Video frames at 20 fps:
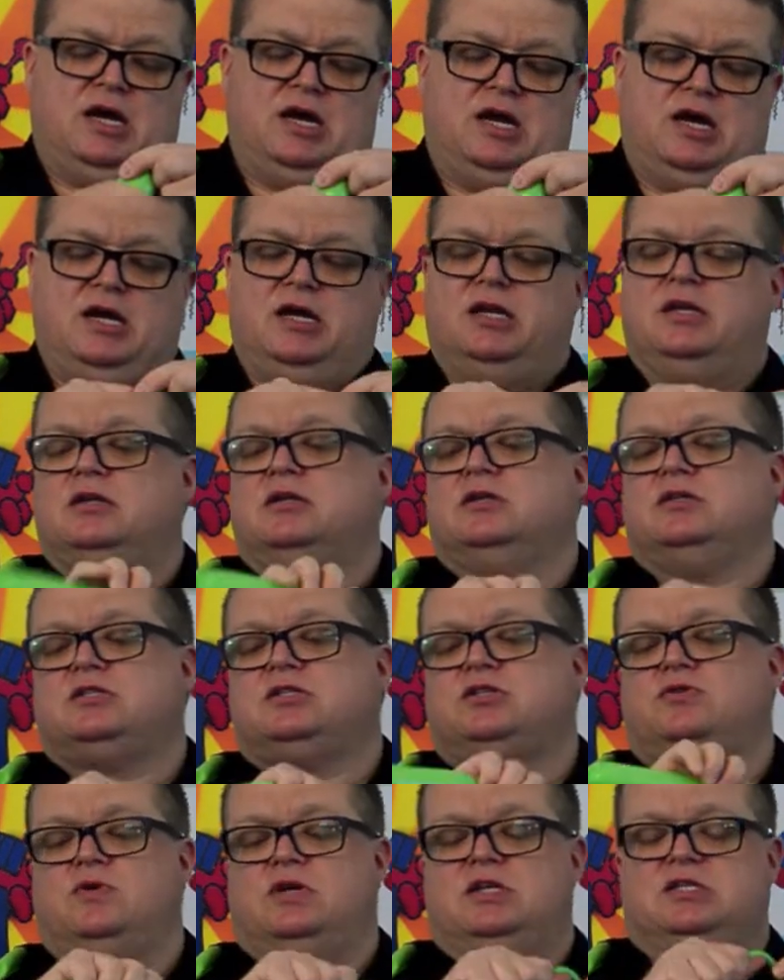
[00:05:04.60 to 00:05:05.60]
it,
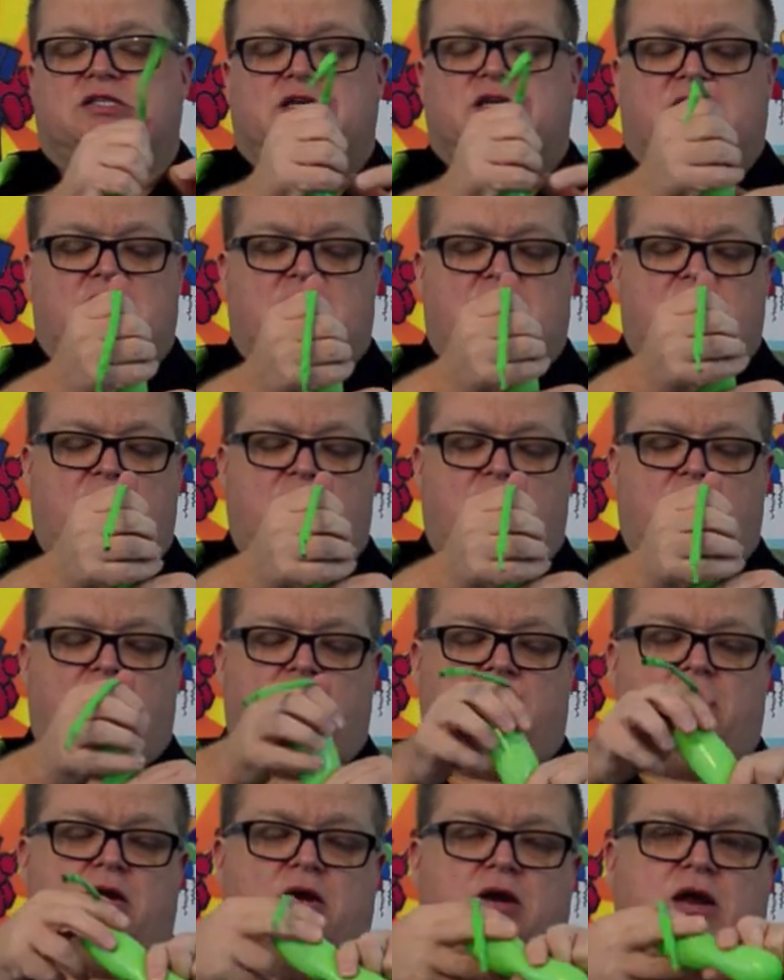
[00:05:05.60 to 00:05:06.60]
squeeze the
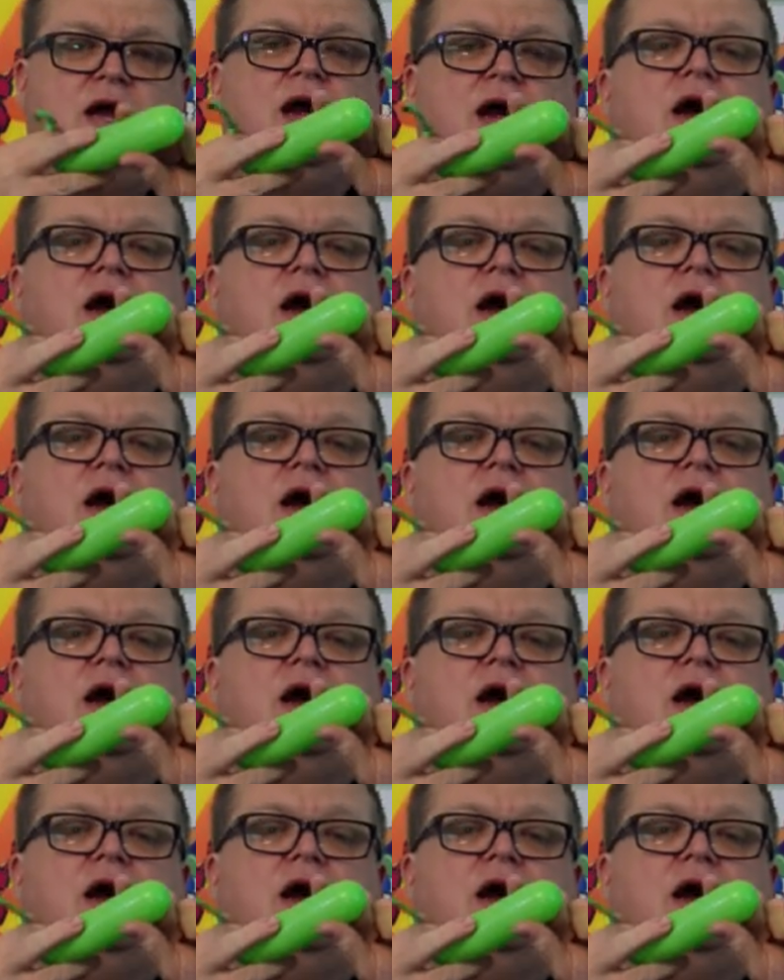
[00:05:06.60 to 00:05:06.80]
air